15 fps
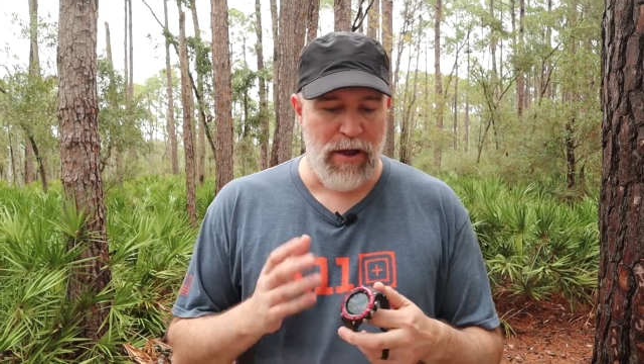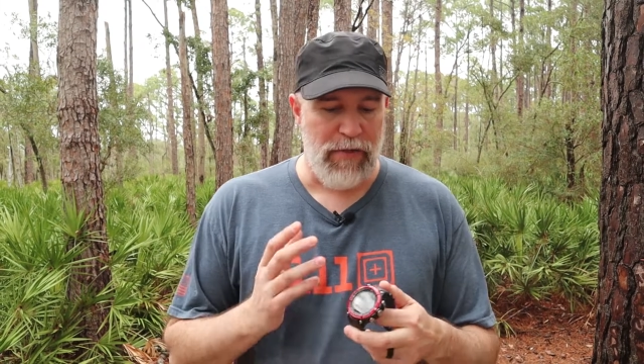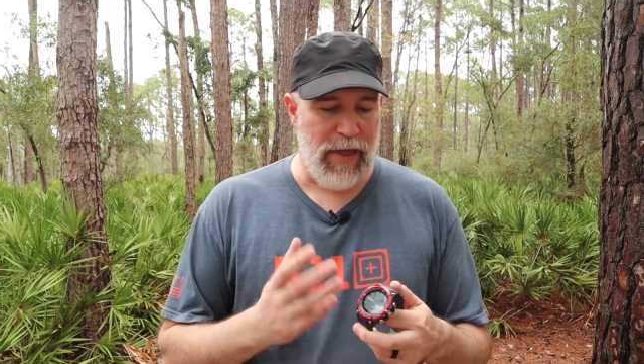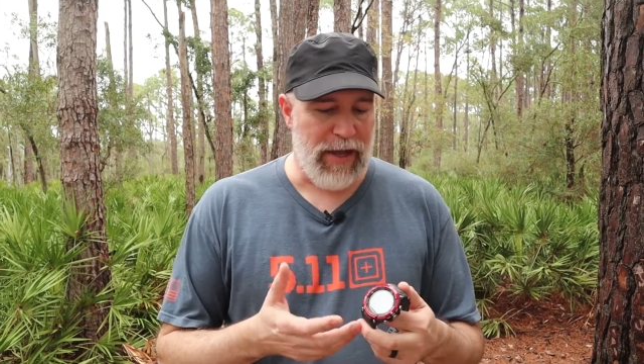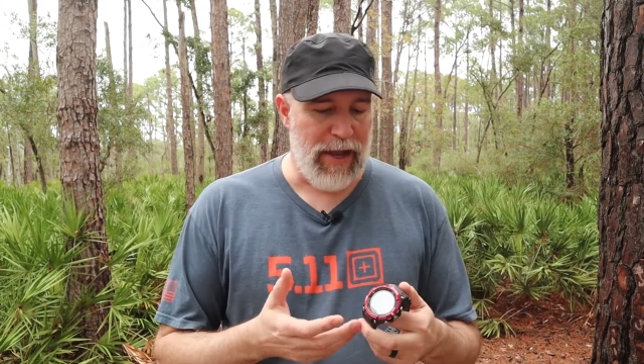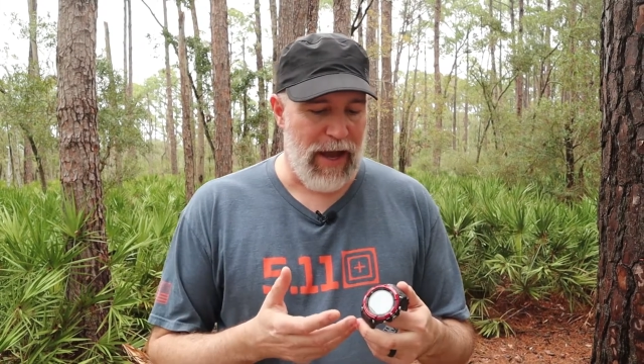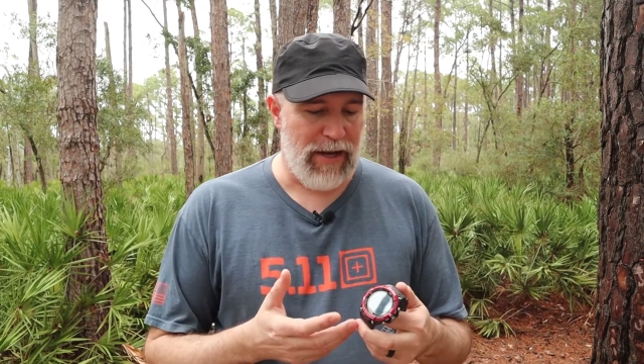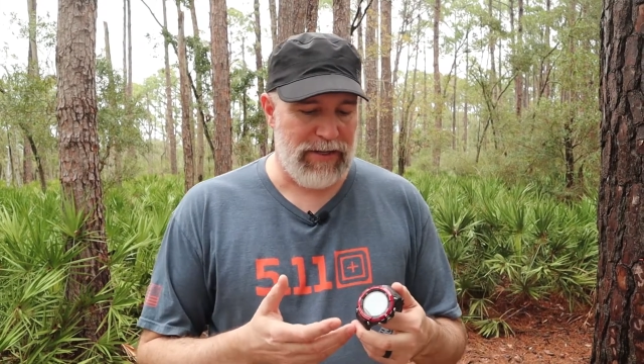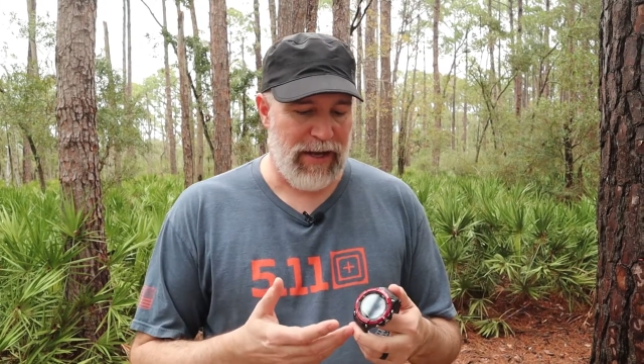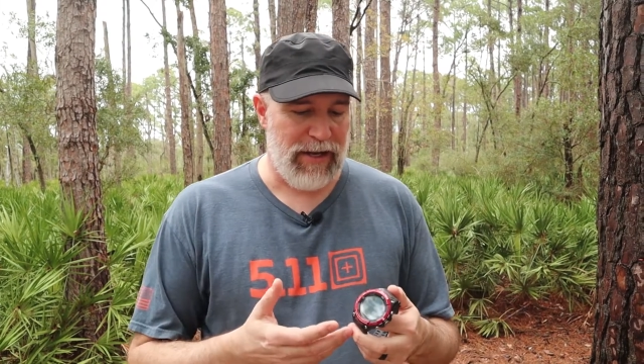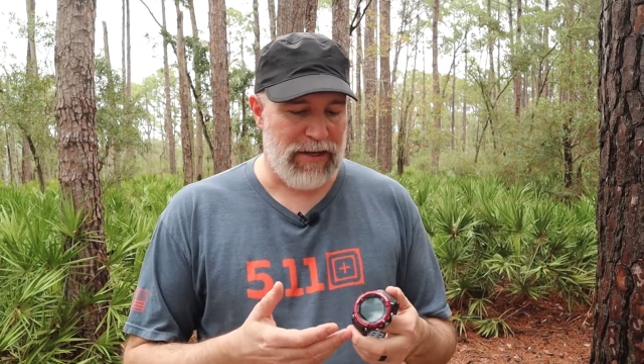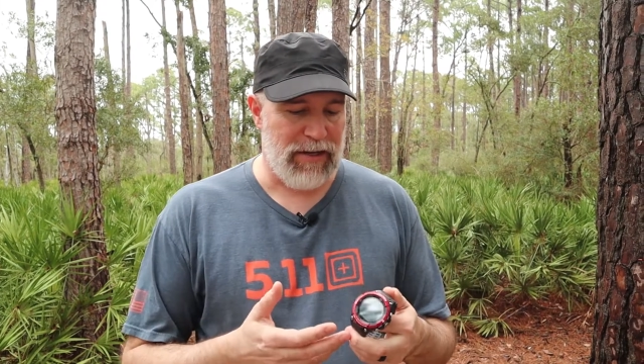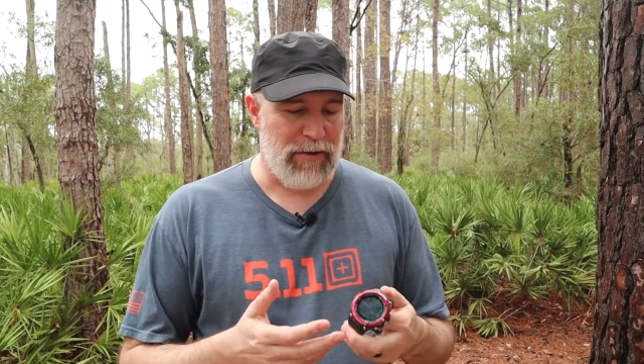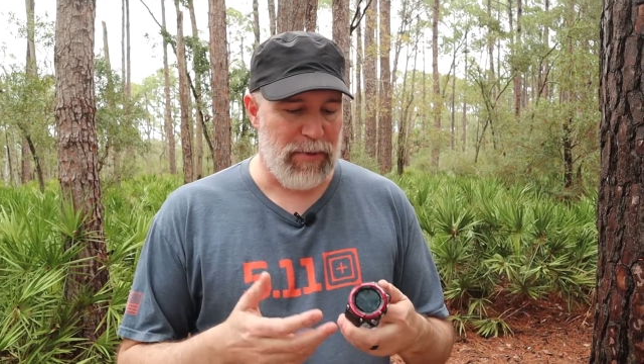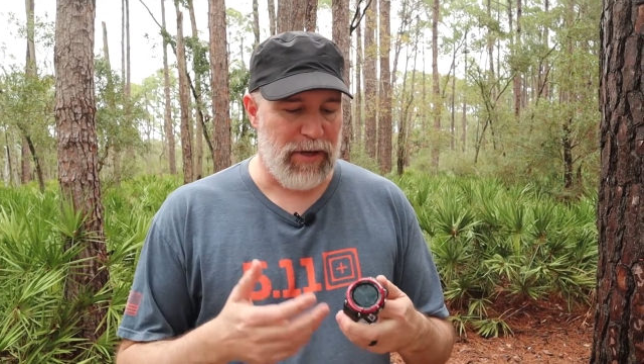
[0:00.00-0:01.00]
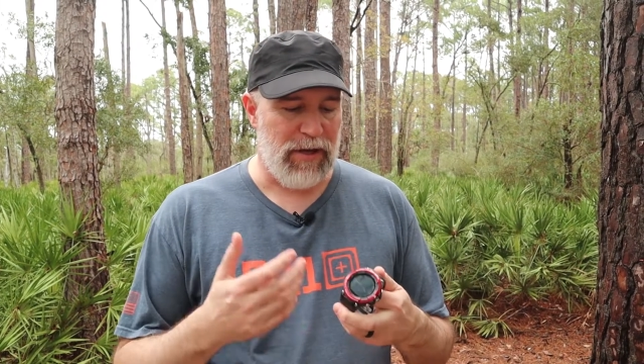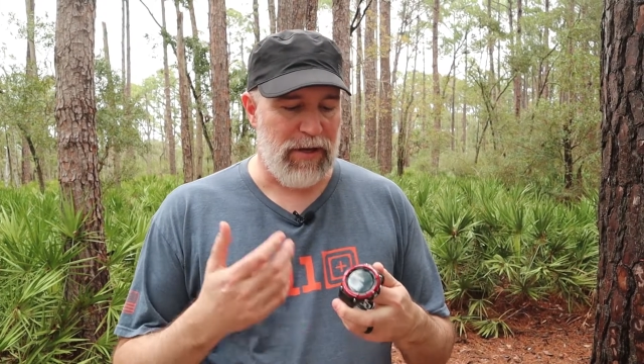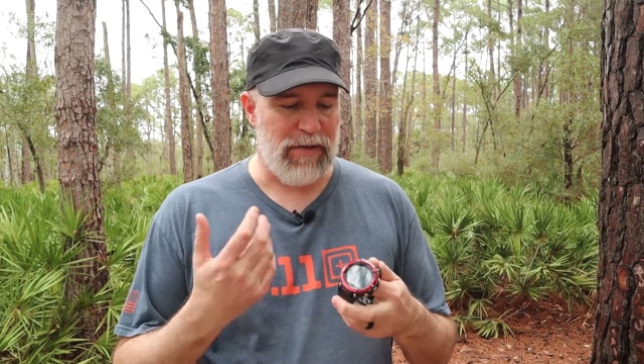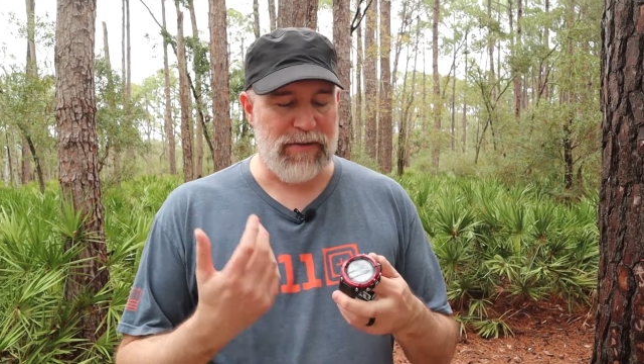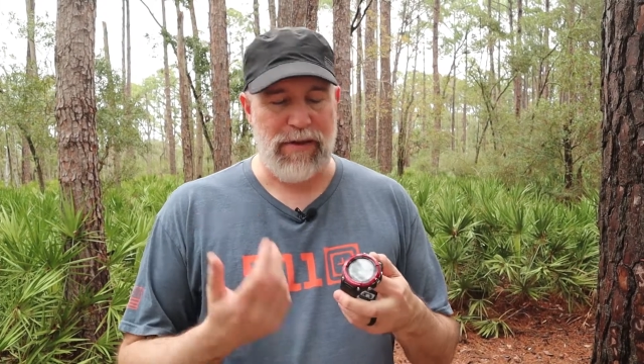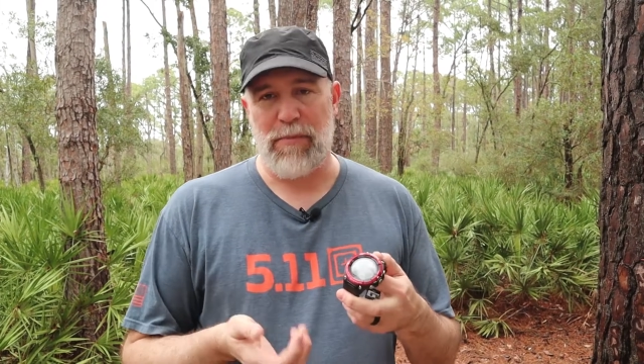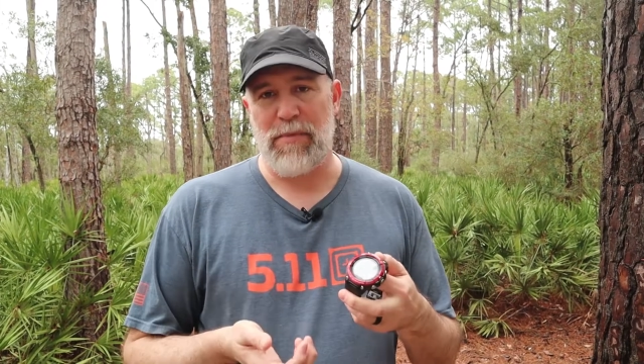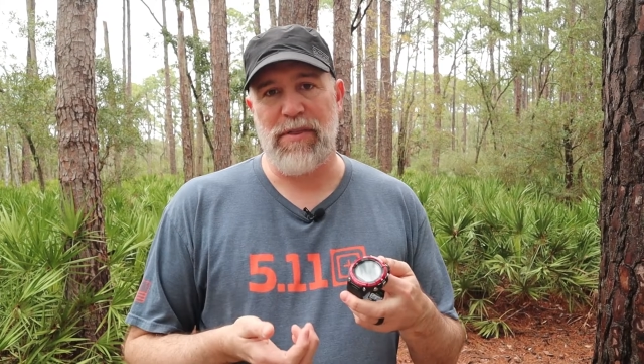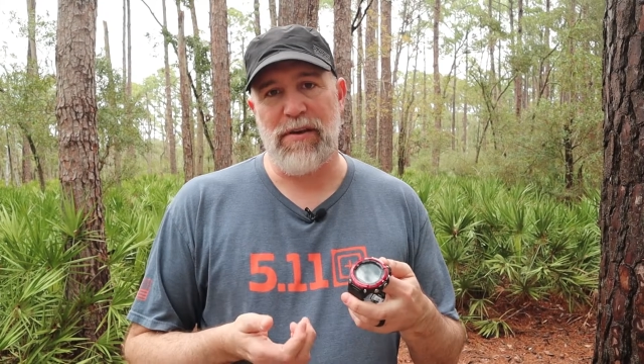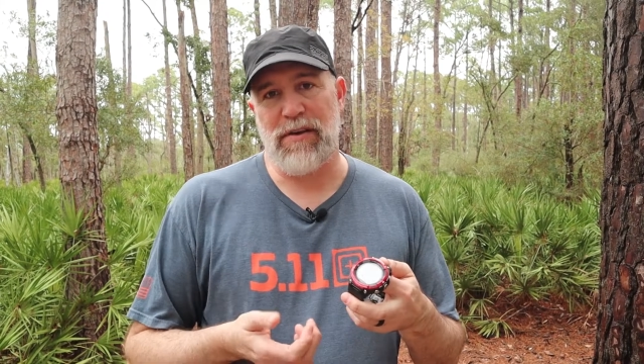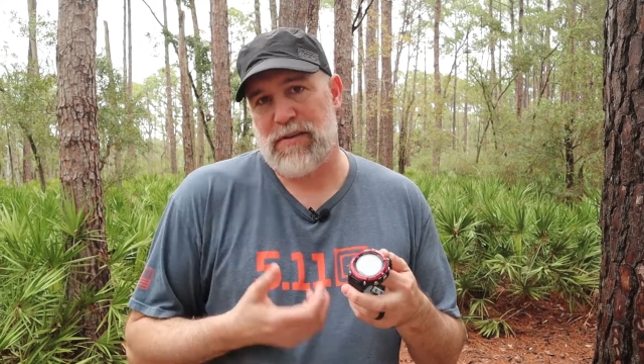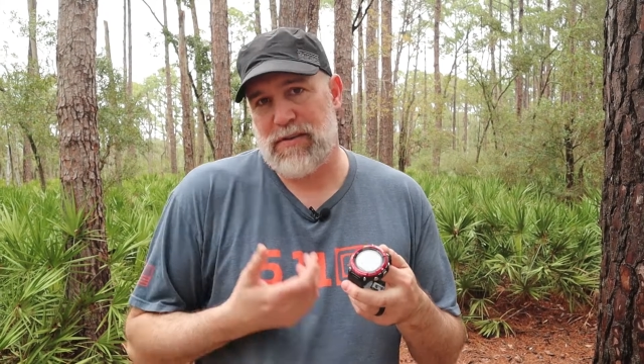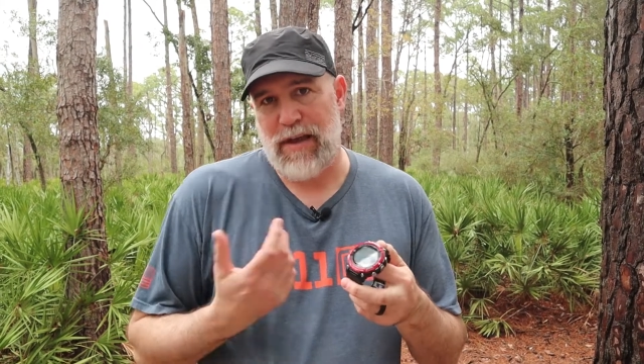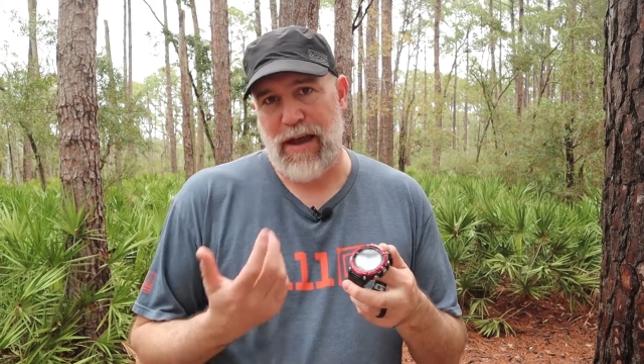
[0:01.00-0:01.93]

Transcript: They contacted me, sent me this,